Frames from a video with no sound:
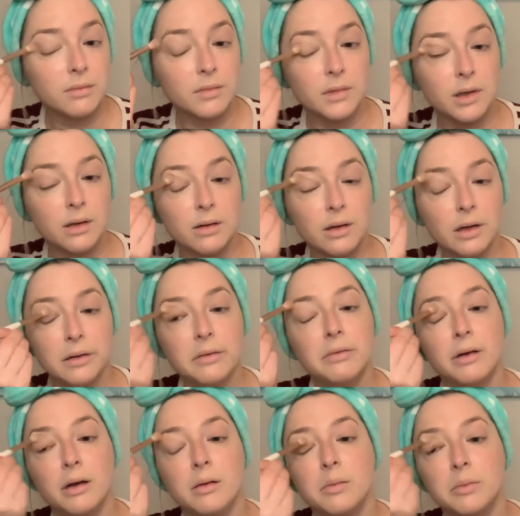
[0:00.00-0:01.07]
This kind of
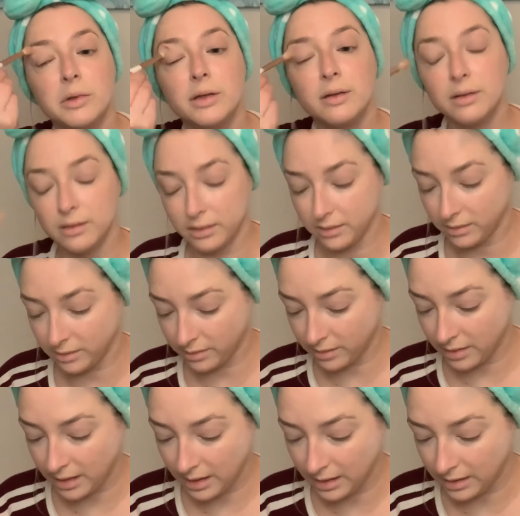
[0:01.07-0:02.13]
helps
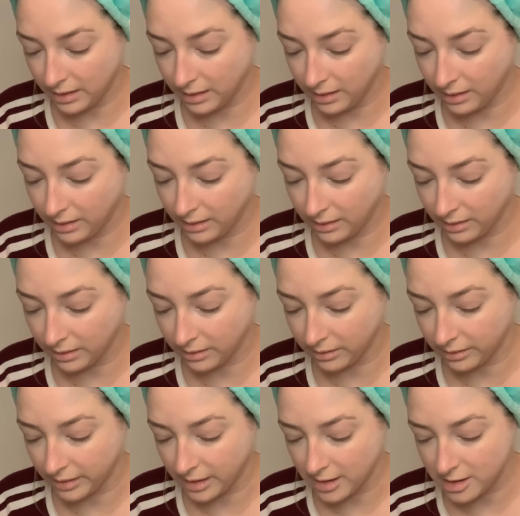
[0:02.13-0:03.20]
hide any
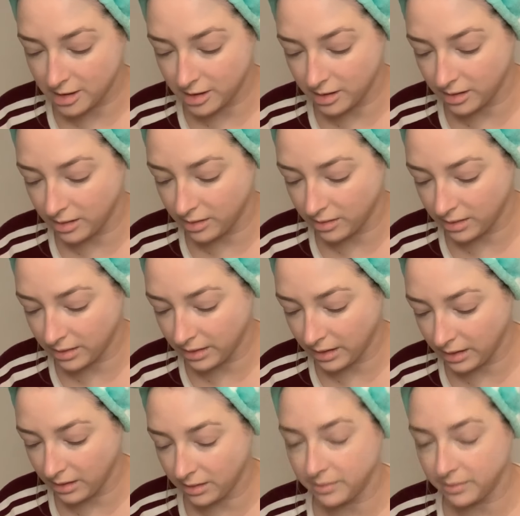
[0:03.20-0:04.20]
discoloration or, like,